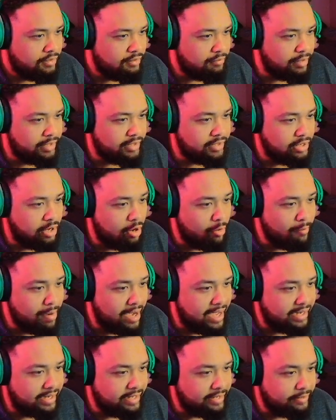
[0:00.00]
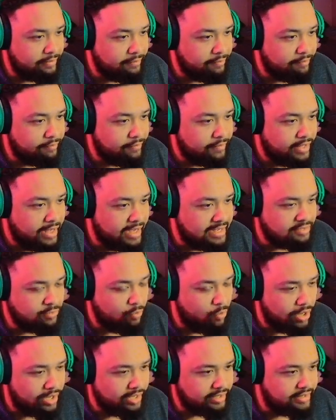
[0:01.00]
But nobody has
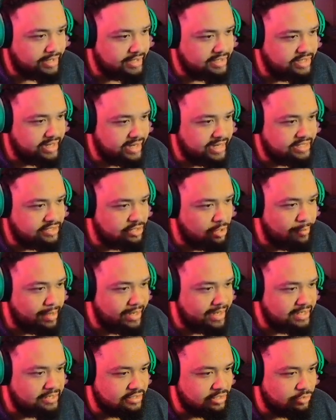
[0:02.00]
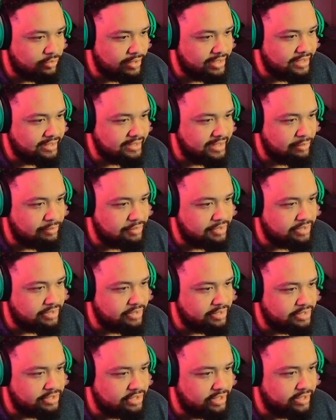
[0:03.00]
wanted that change. Nobody has agreed that that was a
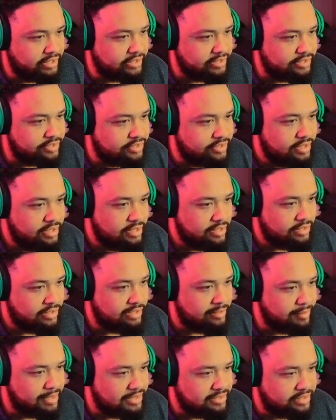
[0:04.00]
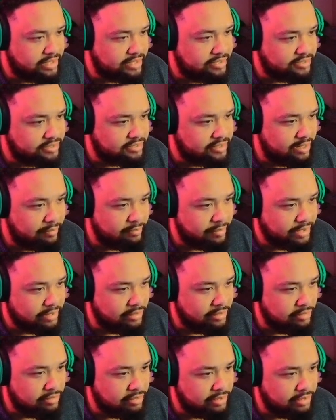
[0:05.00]
good change. Look at my textures not being loaded in